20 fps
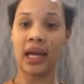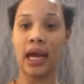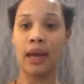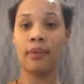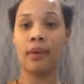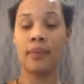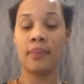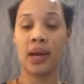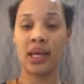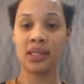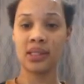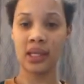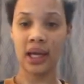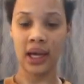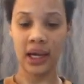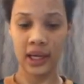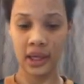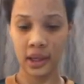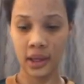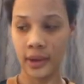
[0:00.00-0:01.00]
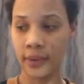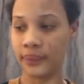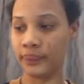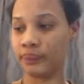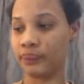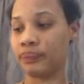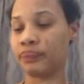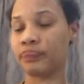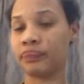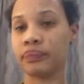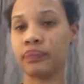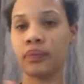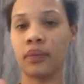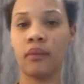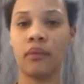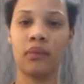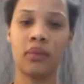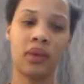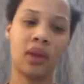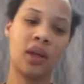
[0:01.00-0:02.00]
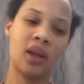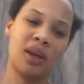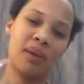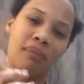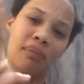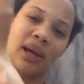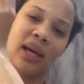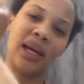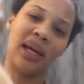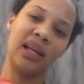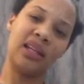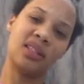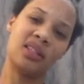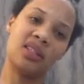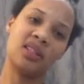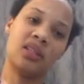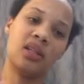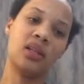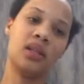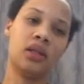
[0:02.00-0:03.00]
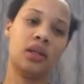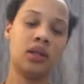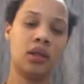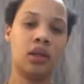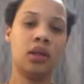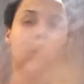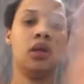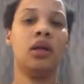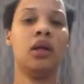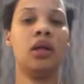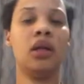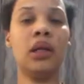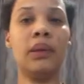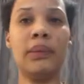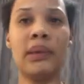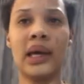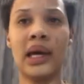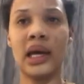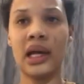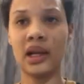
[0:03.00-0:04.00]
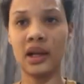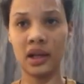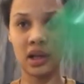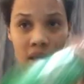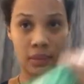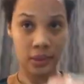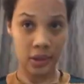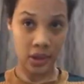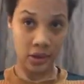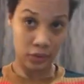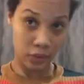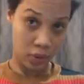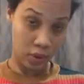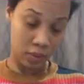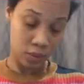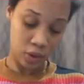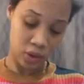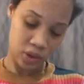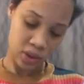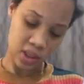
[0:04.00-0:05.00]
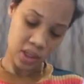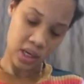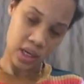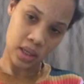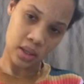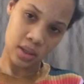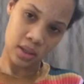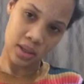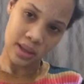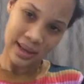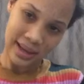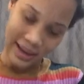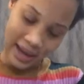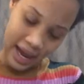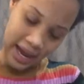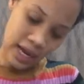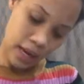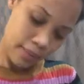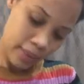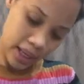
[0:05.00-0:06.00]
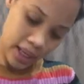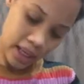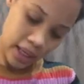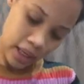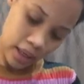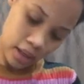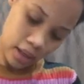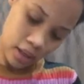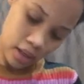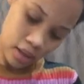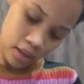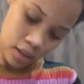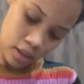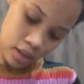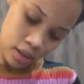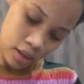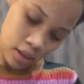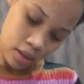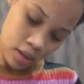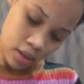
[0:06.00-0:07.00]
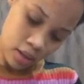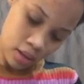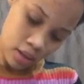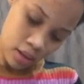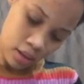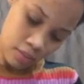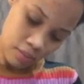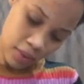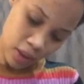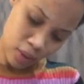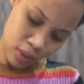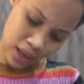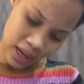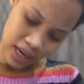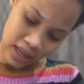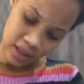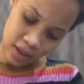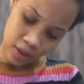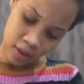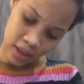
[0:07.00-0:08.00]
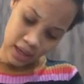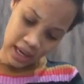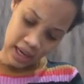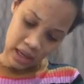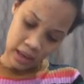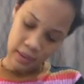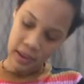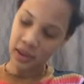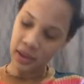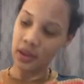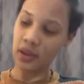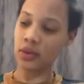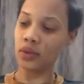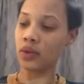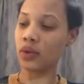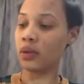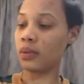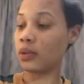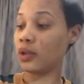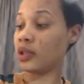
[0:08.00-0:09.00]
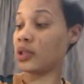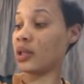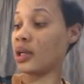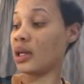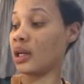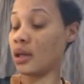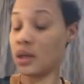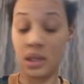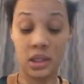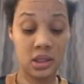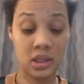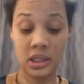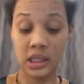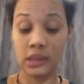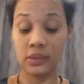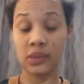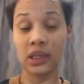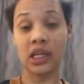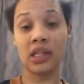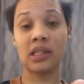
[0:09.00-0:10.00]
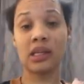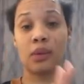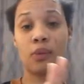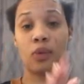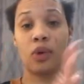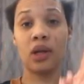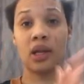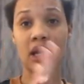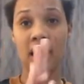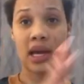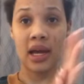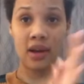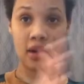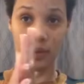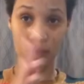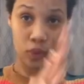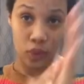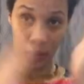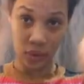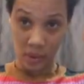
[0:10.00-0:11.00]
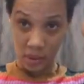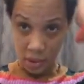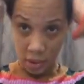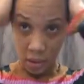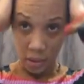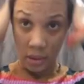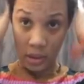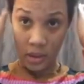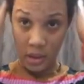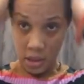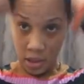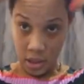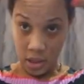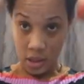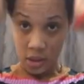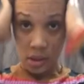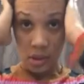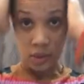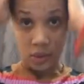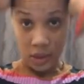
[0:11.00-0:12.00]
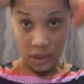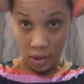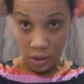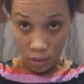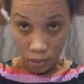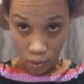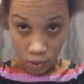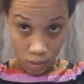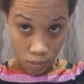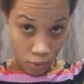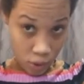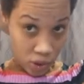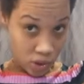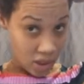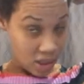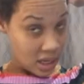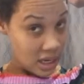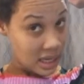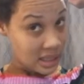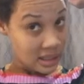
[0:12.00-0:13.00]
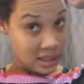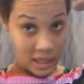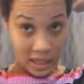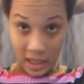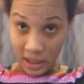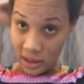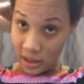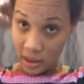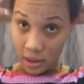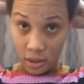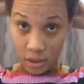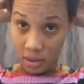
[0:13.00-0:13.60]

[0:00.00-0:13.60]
by my side. My hands. Let me add a little bit of oil moisturizer. Clean a biggie. But what I don't like about this oil moisturizer, it seems like someone added water. So what the oil moisturizer does, it